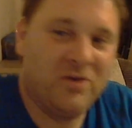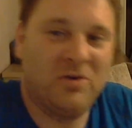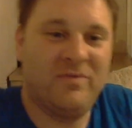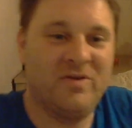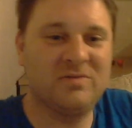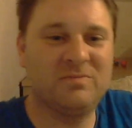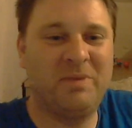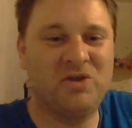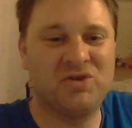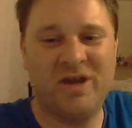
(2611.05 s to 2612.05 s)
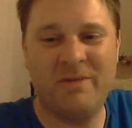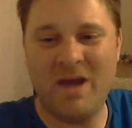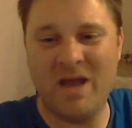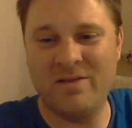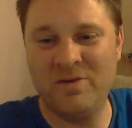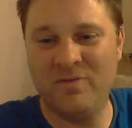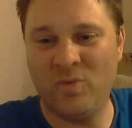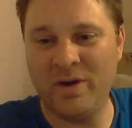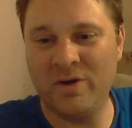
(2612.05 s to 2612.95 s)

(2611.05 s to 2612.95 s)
don't know if it pictures any better than the other one.